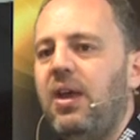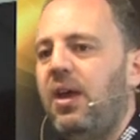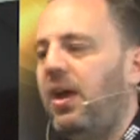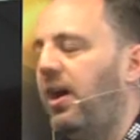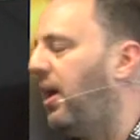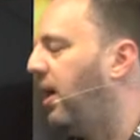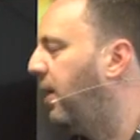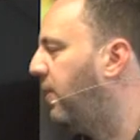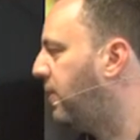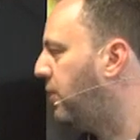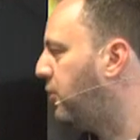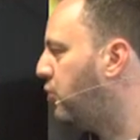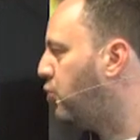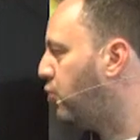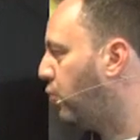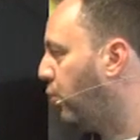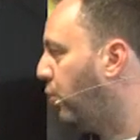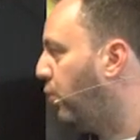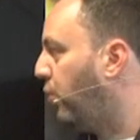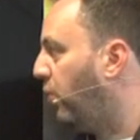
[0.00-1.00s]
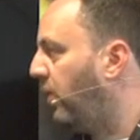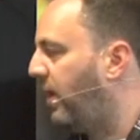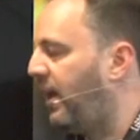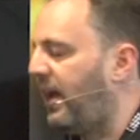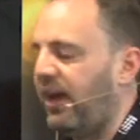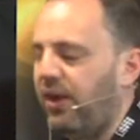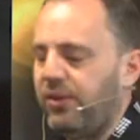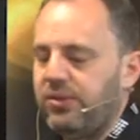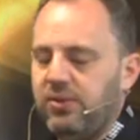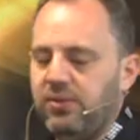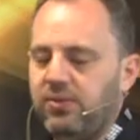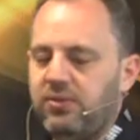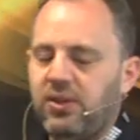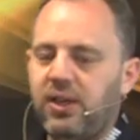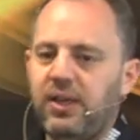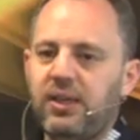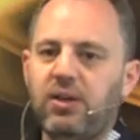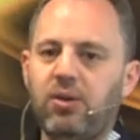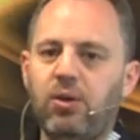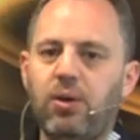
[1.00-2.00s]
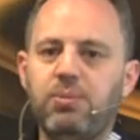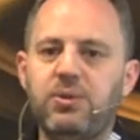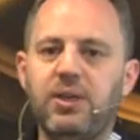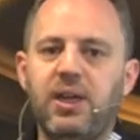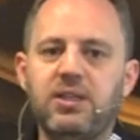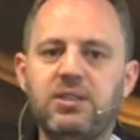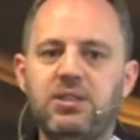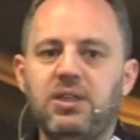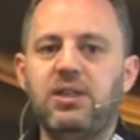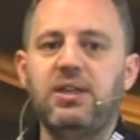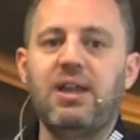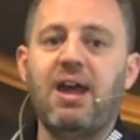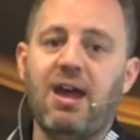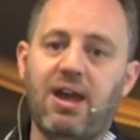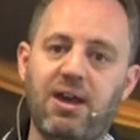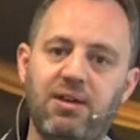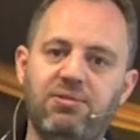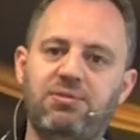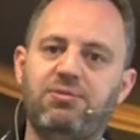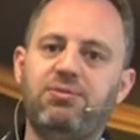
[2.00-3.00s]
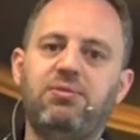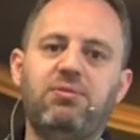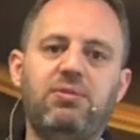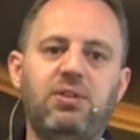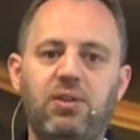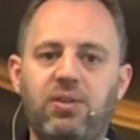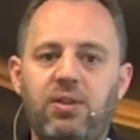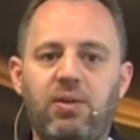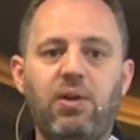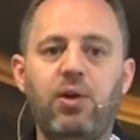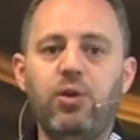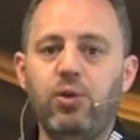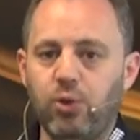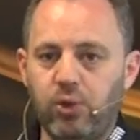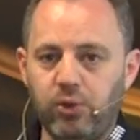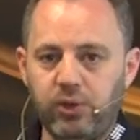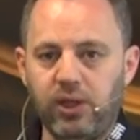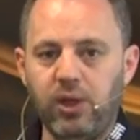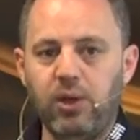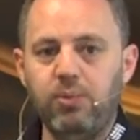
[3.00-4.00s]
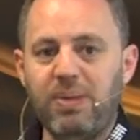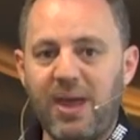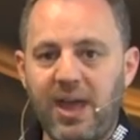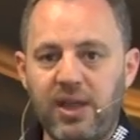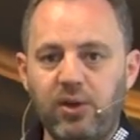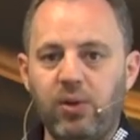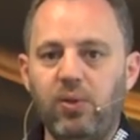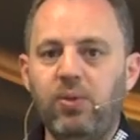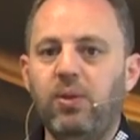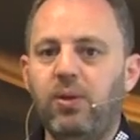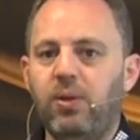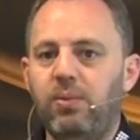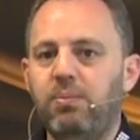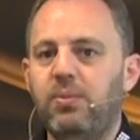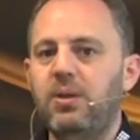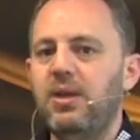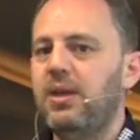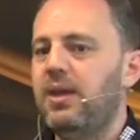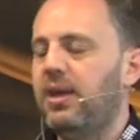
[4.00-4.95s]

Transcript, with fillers: that are drawn out of titler objects that can have their own audio bed on them.